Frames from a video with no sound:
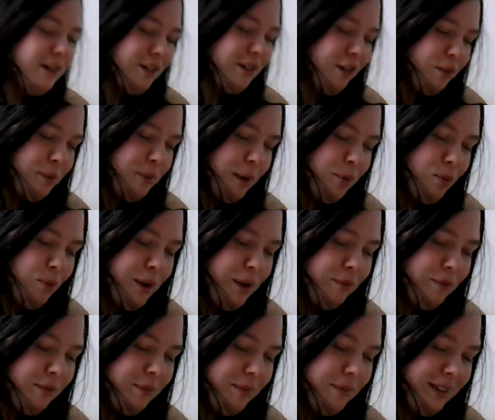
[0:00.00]
Oh, my point
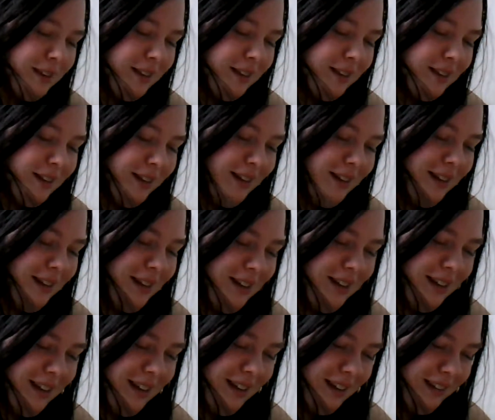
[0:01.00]
would be that
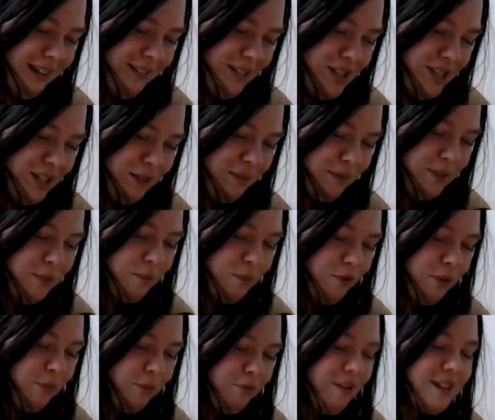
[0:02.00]
she was
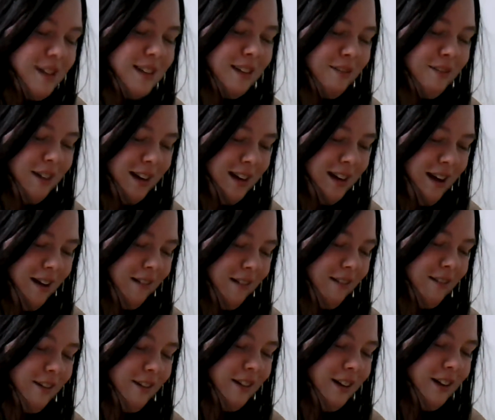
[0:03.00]
more present right
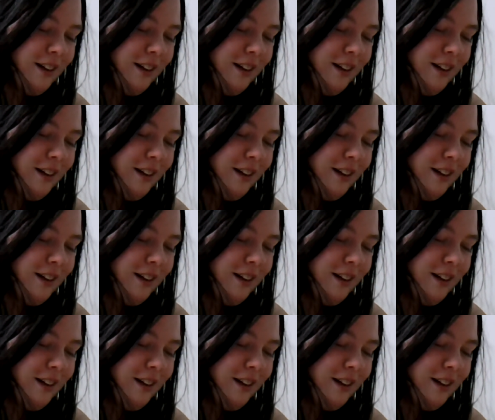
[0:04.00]
now